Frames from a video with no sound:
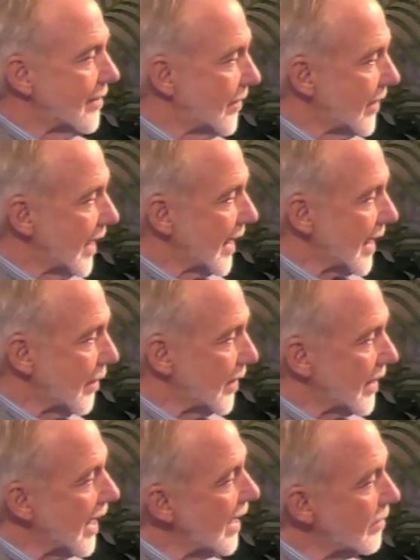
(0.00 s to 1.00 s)
feel like I
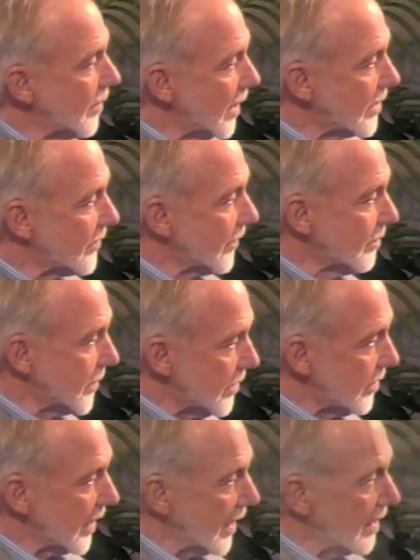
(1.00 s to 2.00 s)
would gain much from
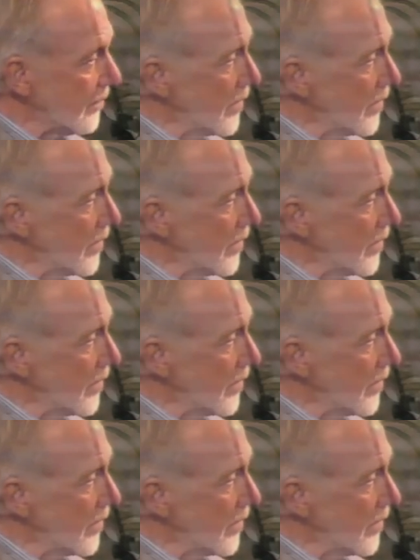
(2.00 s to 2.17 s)
doing it,